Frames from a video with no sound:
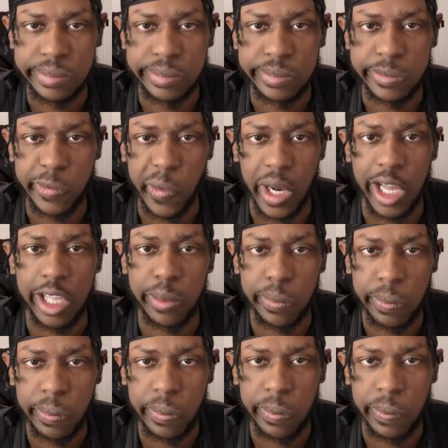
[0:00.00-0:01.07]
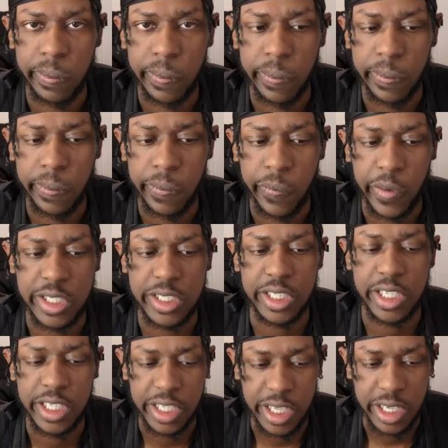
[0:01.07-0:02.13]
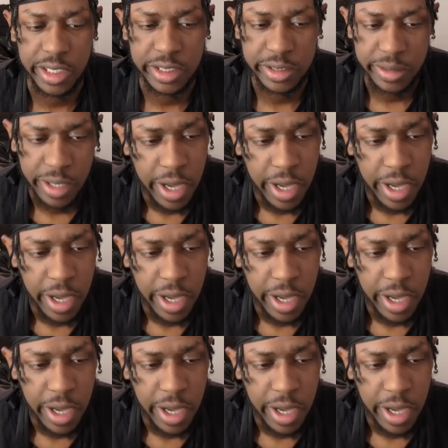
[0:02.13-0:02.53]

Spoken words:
why? Why is it getting an EX?